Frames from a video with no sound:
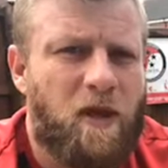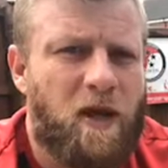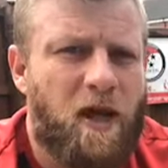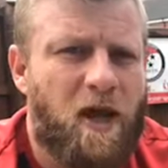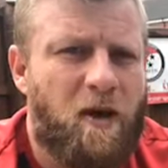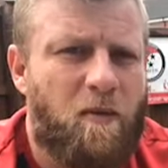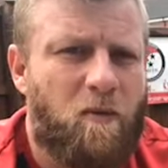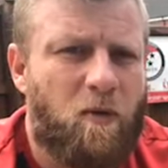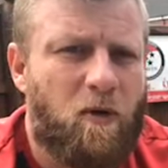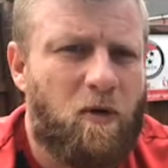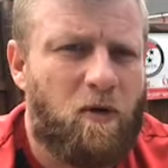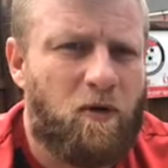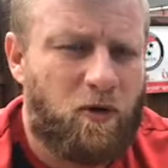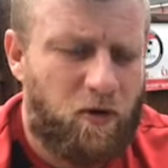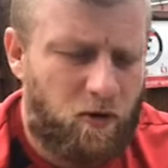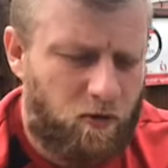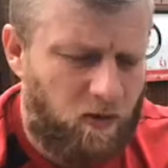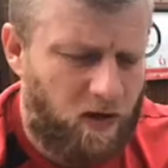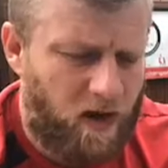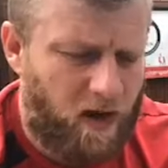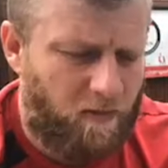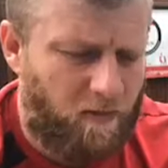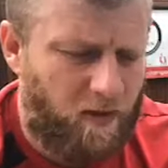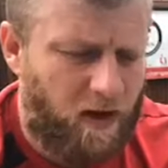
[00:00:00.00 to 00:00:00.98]
Yeah, we'll do
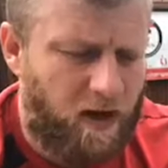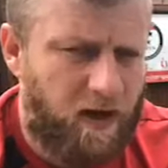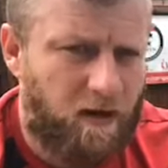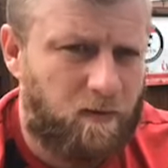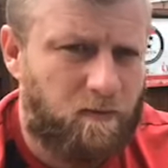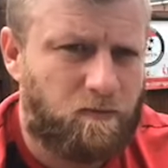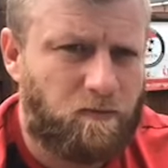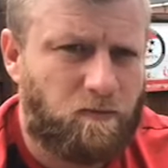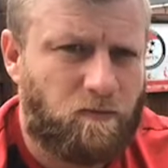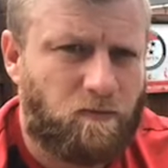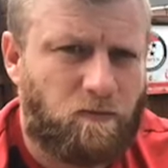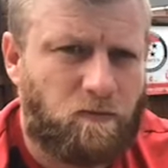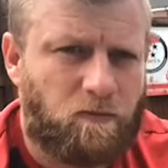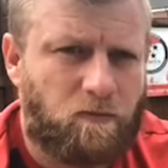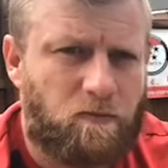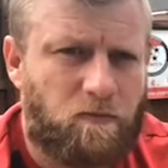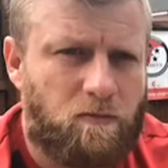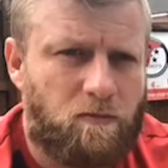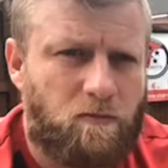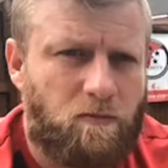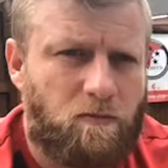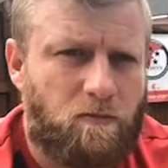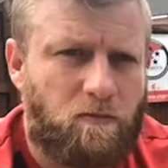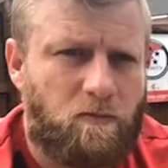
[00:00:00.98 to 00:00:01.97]
that, mate.
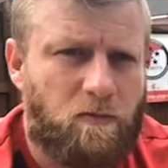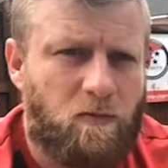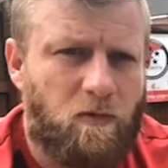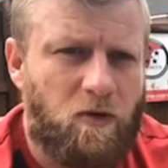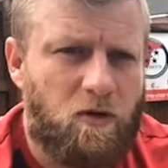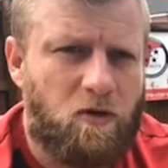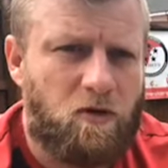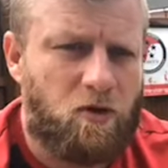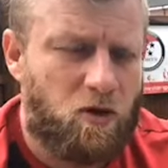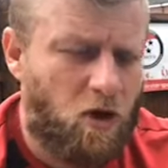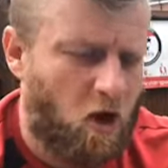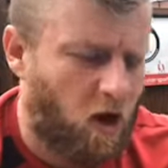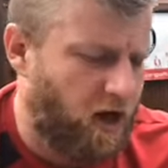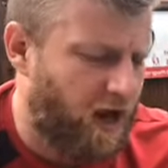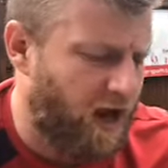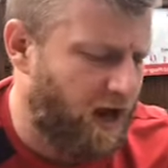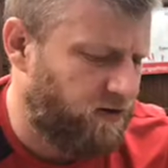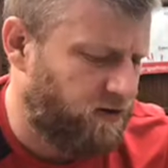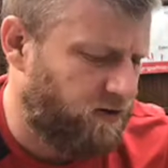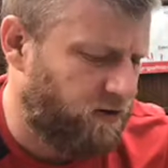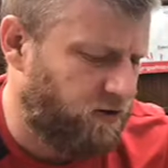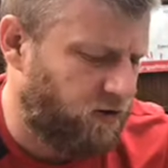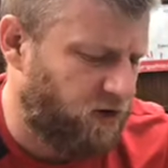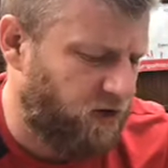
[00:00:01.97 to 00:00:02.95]
So,
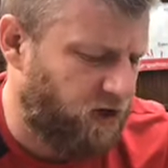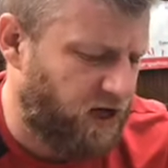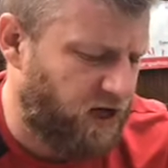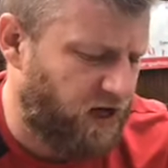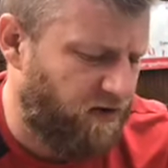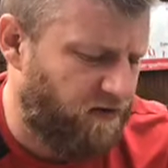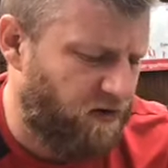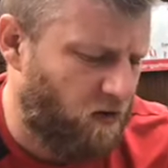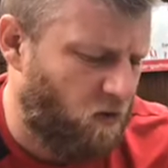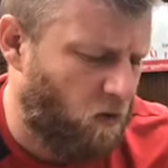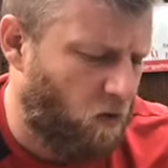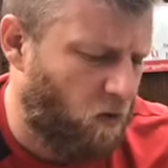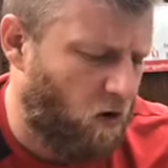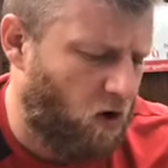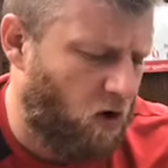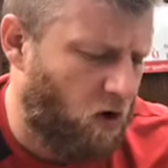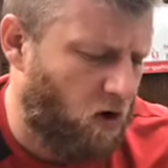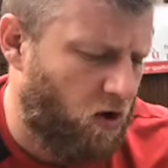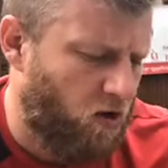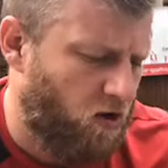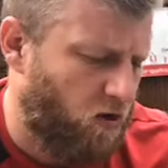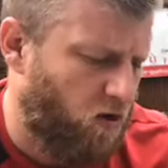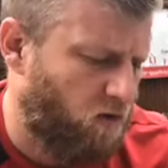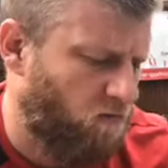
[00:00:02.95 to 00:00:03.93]
guys, just going to give it
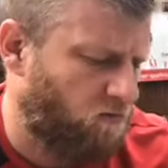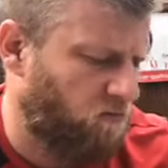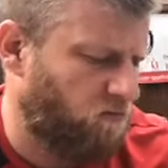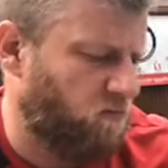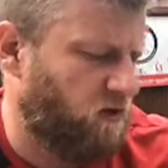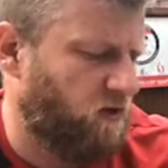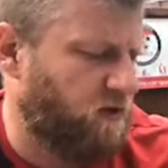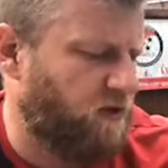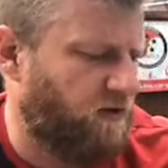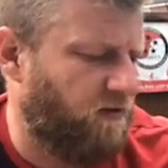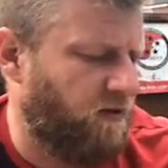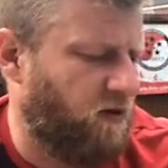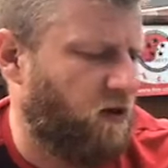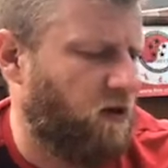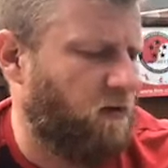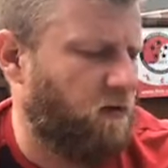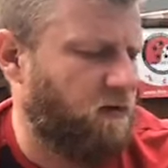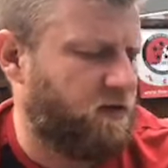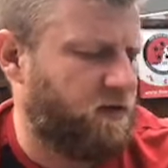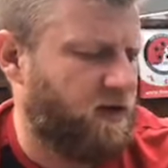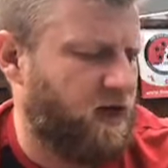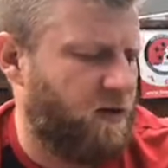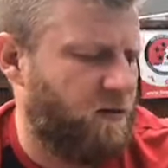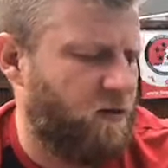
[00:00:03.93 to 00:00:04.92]
one. Let's have a look.
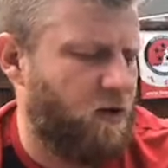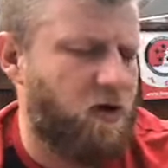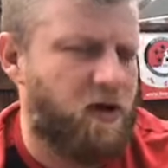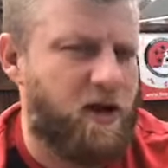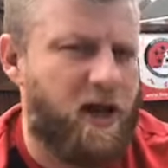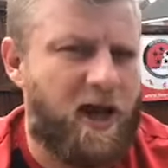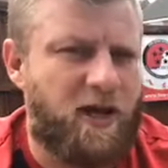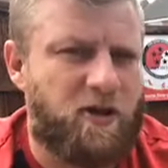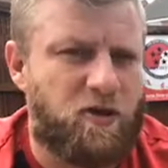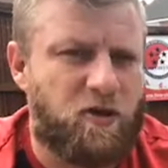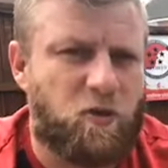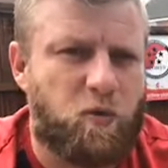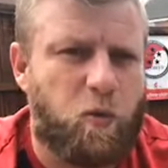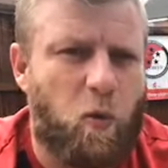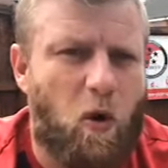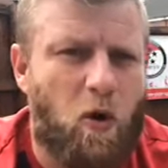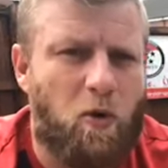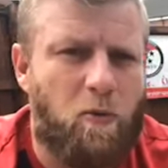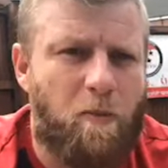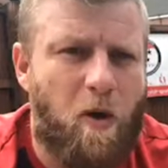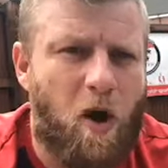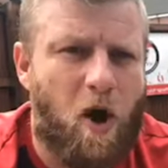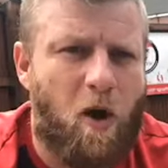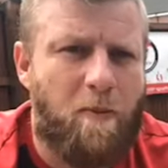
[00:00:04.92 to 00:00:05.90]
What time are we on? Yeah, just
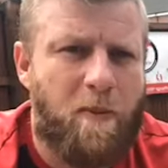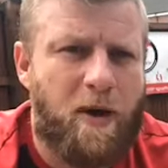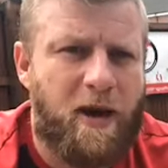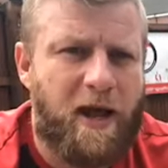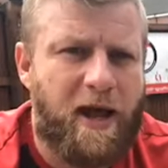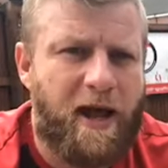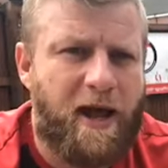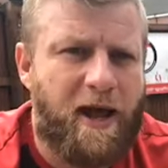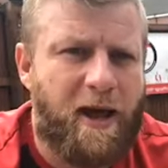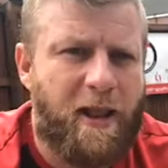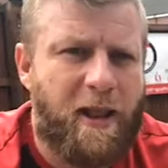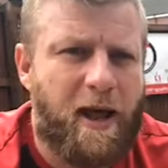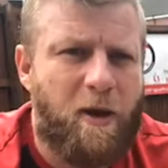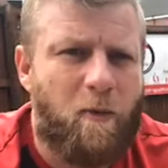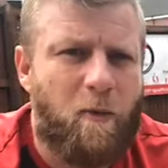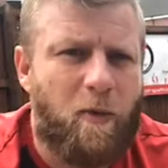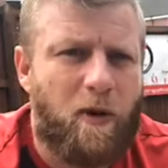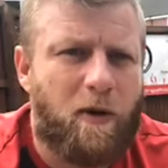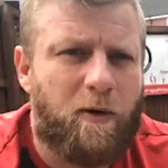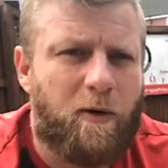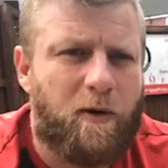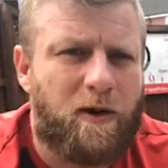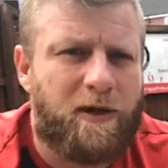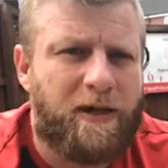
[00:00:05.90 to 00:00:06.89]
1 more minute, and then
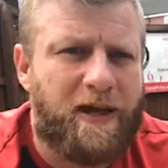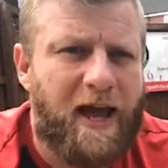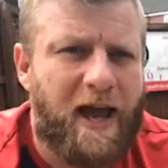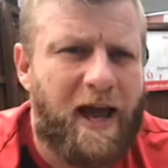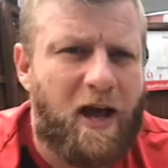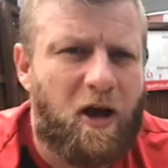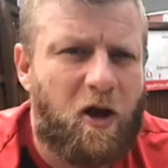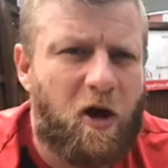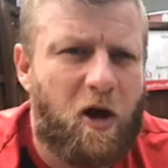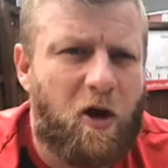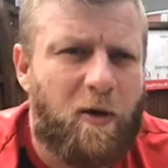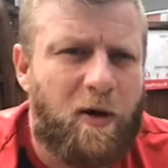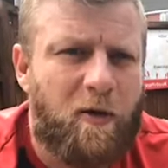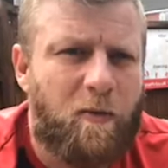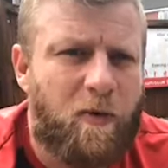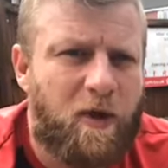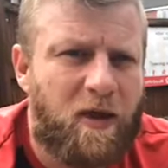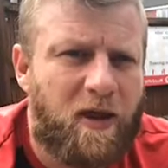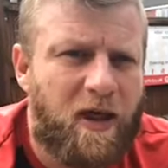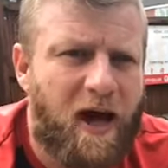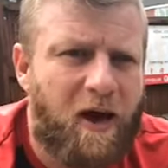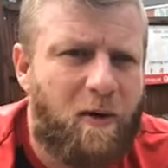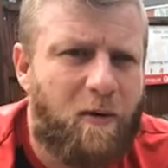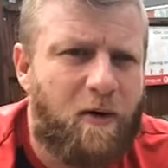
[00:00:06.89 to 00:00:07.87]
we will get going
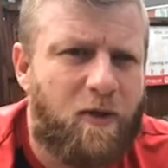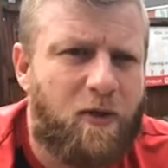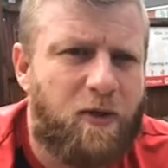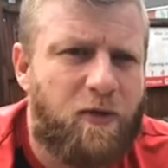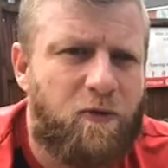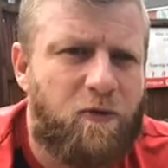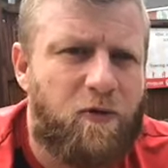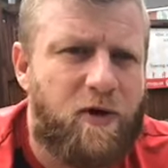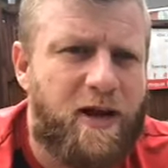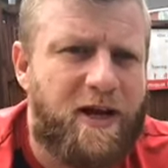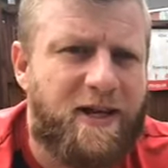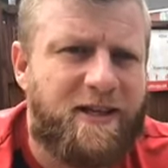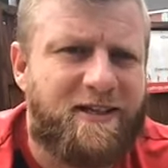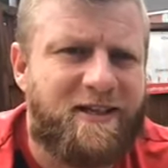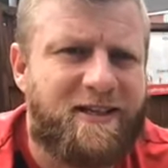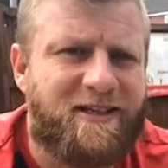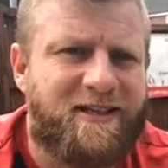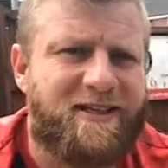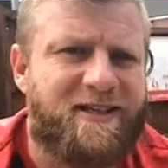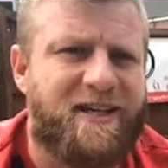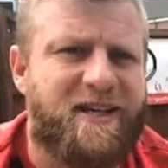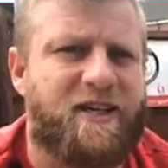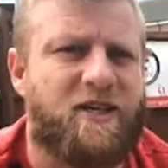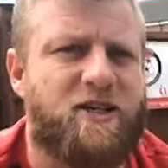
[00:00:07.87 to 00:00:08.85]
with our 3 to
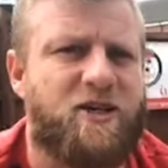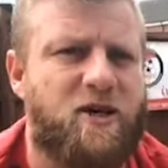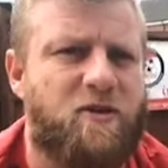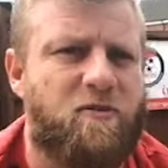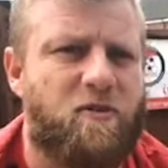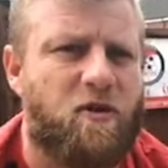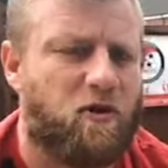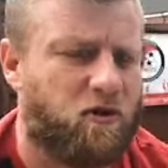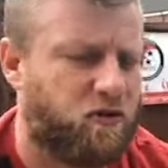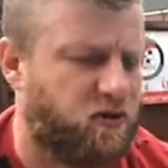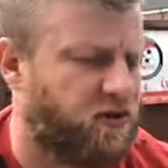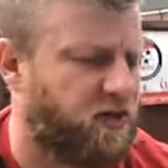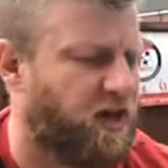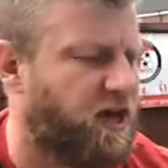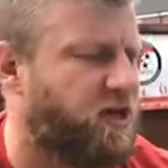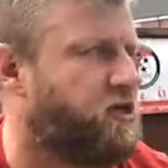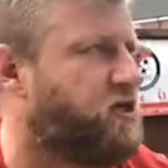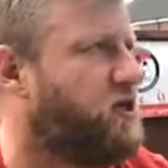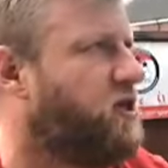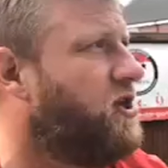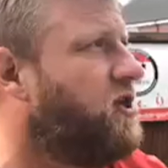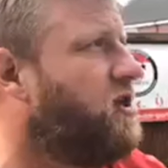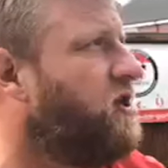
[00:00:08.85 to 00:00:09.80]
6 year old session.